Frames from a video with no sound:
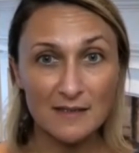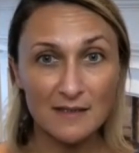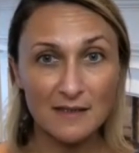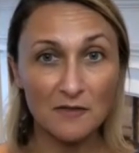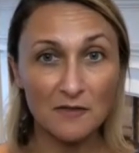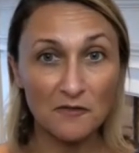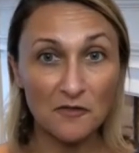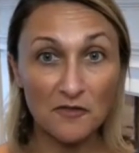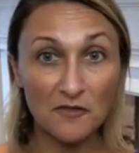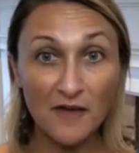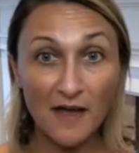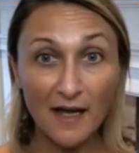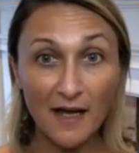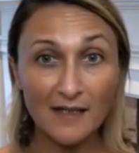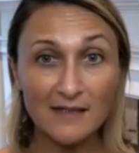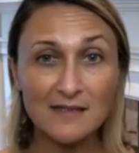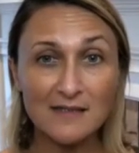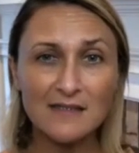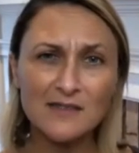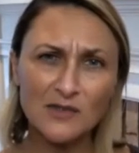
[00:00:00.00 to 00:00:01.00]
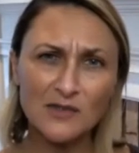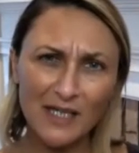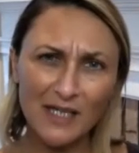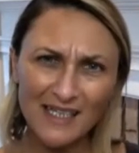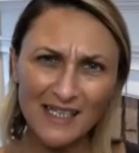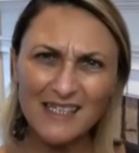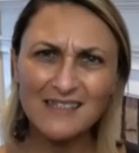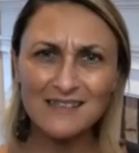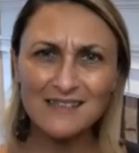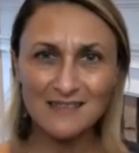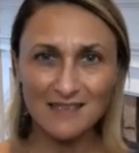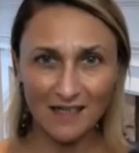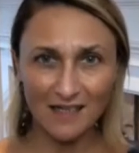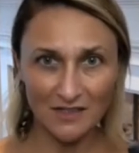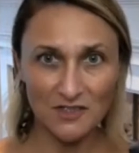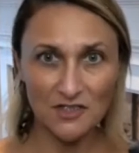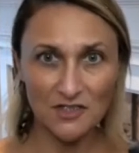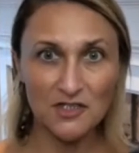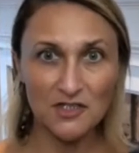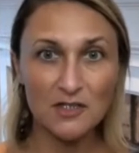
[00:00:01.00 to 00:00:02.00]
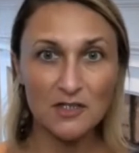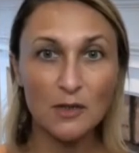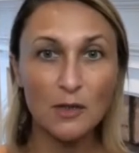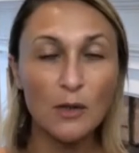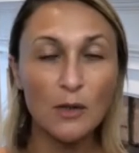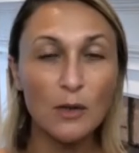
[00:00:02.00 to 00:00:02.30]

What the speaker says: in fact, to get in touch,